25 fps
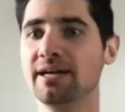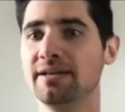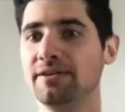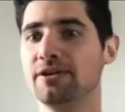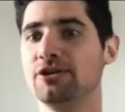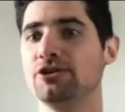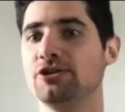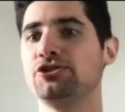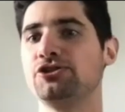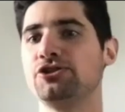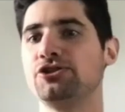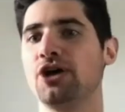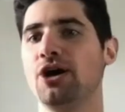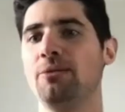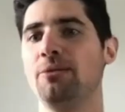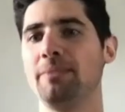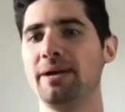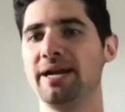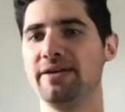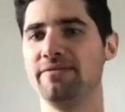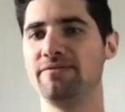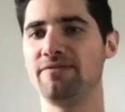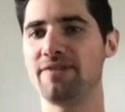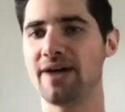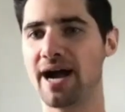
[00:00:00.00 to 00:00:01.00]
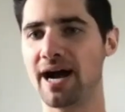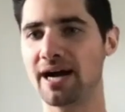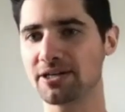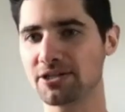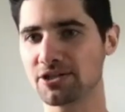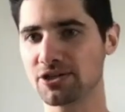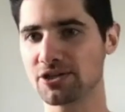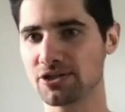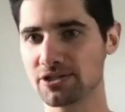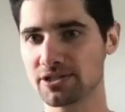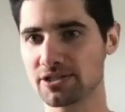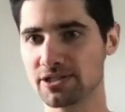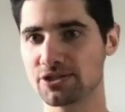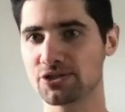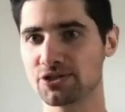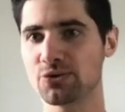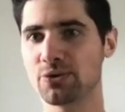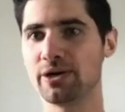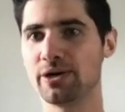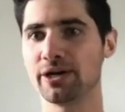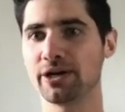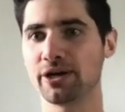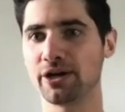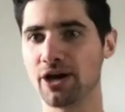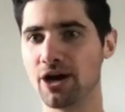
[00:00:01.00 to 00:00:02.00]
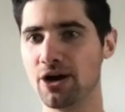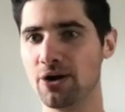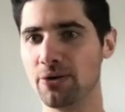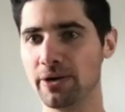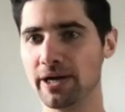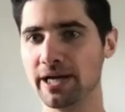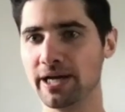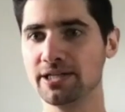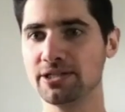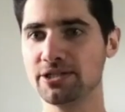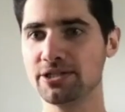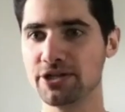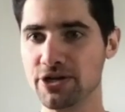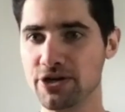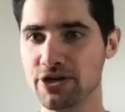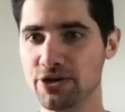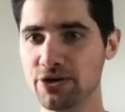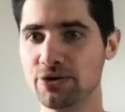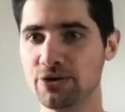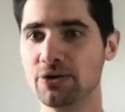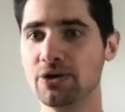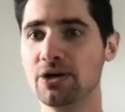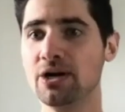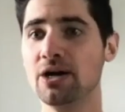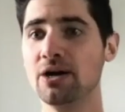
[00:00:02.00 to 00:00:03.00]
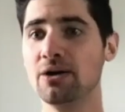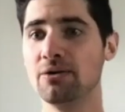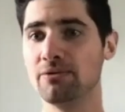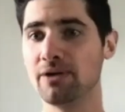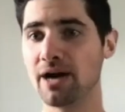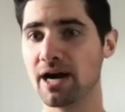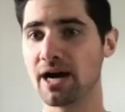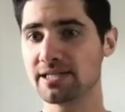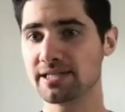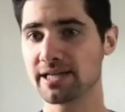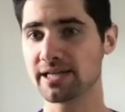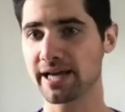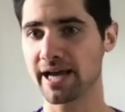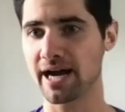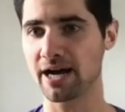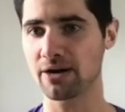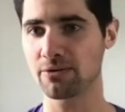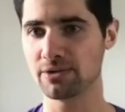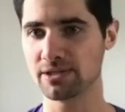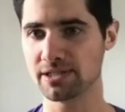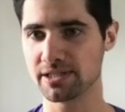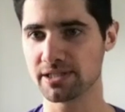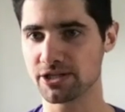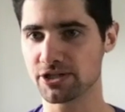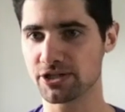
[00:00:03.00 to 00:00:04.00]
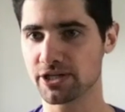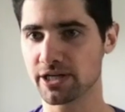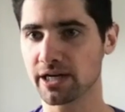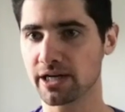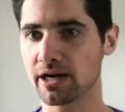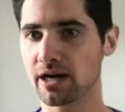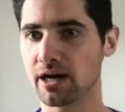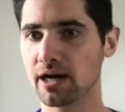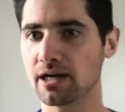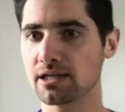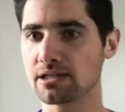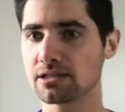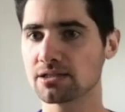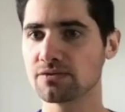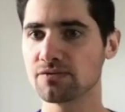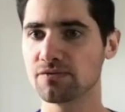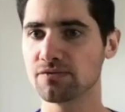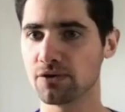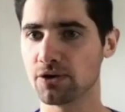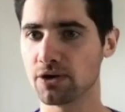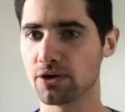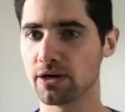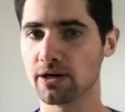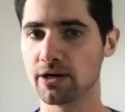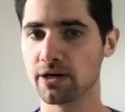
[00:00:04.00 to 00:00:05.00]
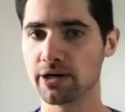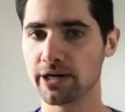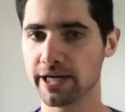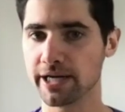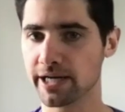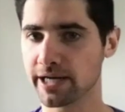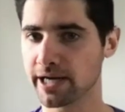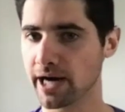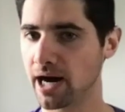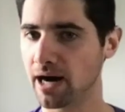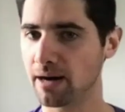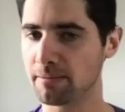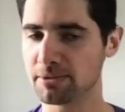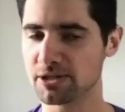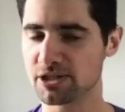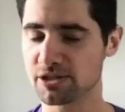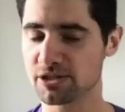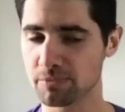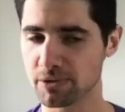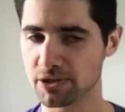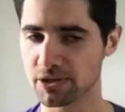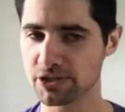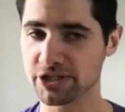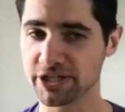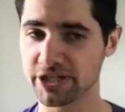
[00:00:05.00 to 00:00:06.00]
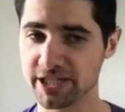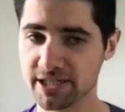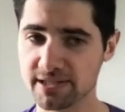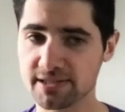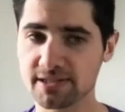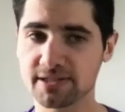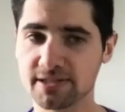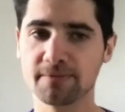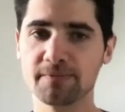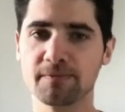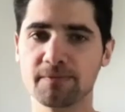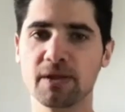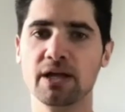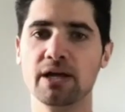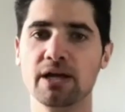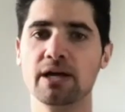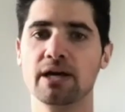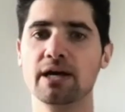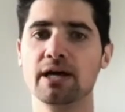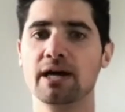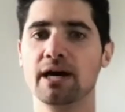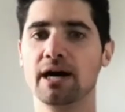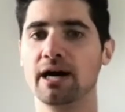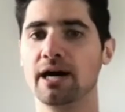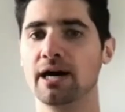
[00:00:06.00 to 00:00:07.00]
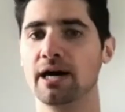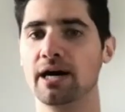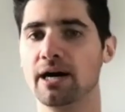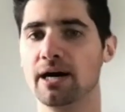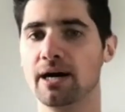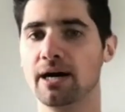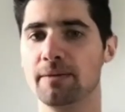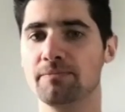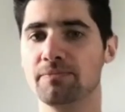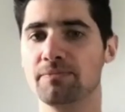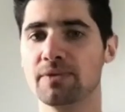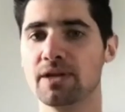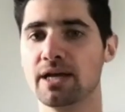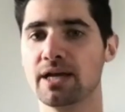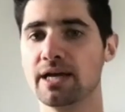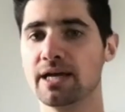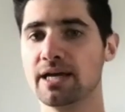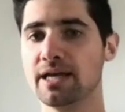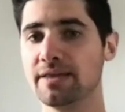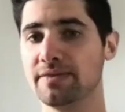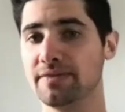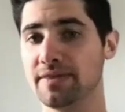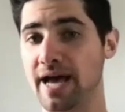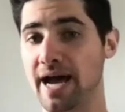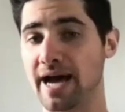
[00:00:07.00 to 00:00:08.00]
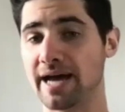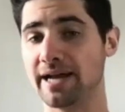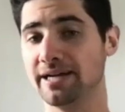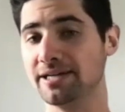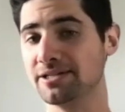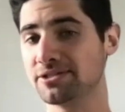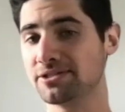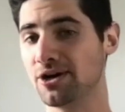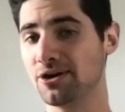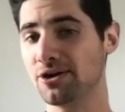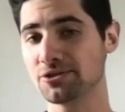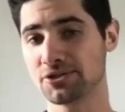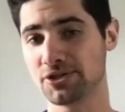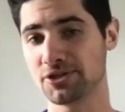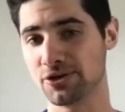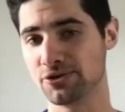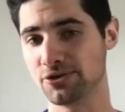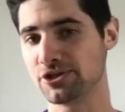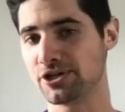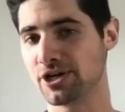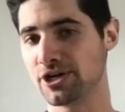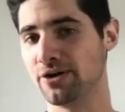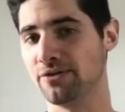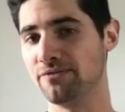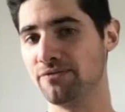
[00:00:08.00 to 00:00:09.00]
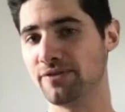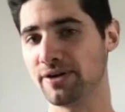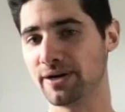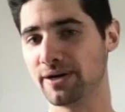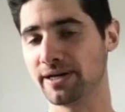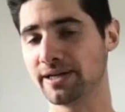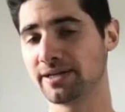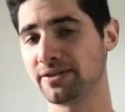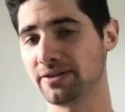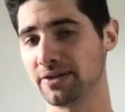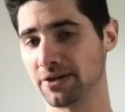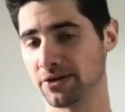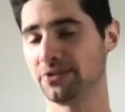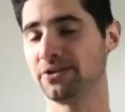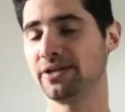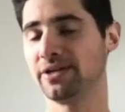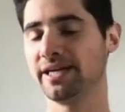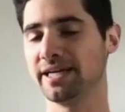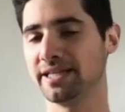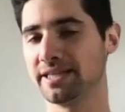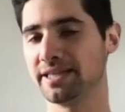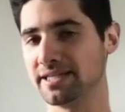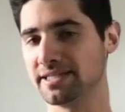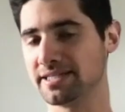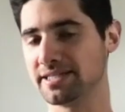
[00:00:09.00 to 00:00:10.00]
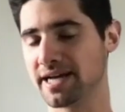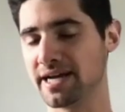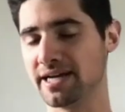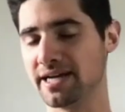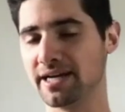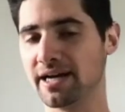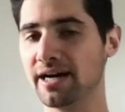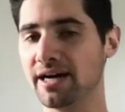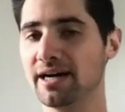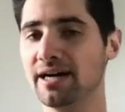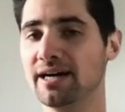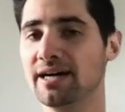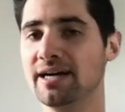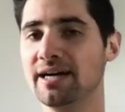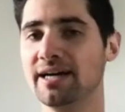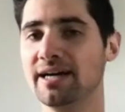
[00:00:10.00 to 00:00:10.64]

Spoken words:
There's so many factors that sort of go into rising acquisition costs for e-commerce merchants. That is also shown very clearly in the data.